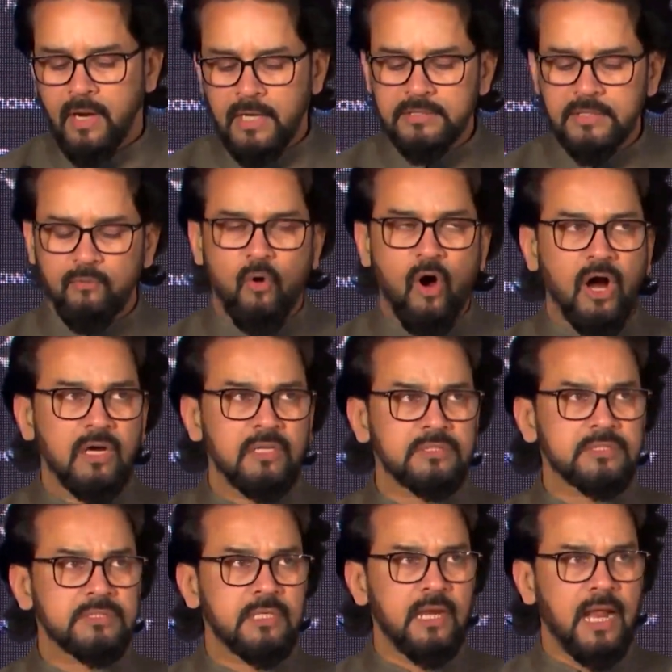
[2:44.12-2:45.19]
It is a
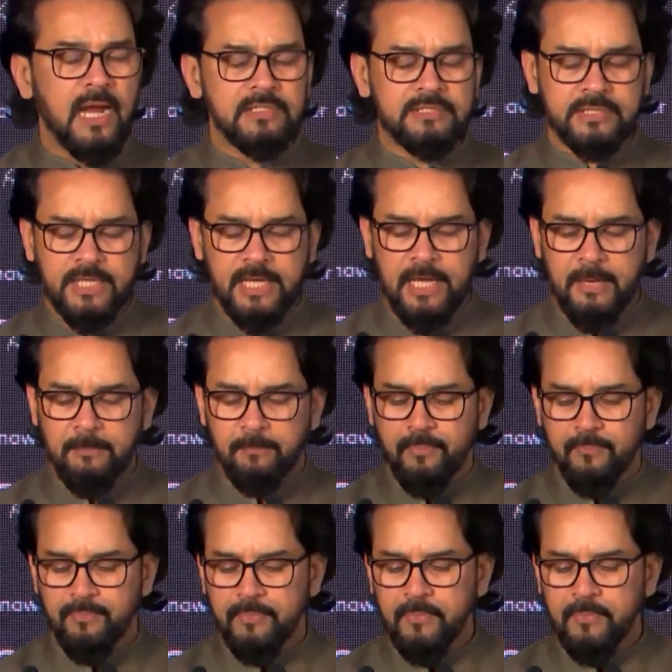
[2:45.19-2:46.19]
vast landscape,